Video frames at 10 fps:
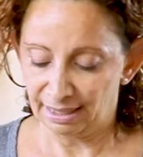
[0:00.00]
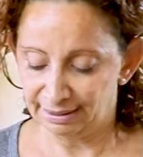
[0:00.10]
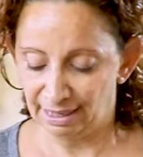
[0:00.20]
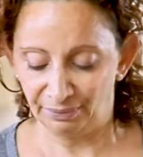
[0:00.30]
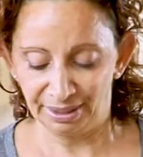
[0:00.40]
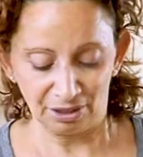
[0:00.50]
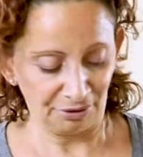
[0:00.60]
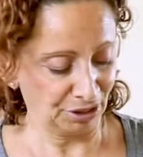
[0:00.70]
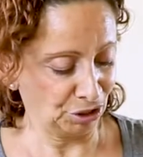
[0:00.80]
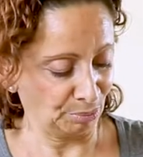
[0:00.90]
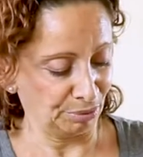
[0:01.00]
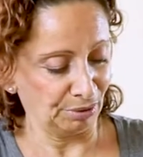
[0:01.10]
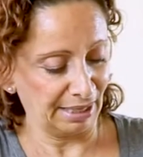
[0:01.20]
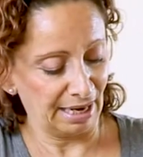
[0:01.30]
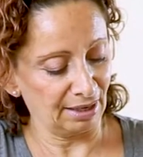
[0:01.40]
And now we're going to
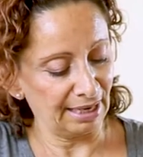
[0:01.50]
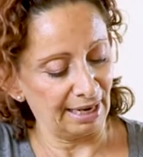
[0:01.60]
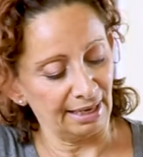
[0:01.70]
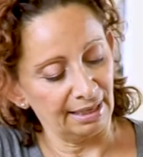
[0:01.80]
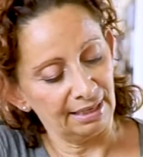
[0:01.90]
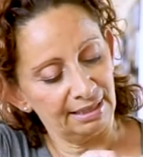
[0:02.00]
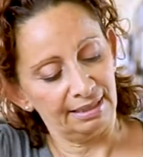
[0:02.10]
put our cake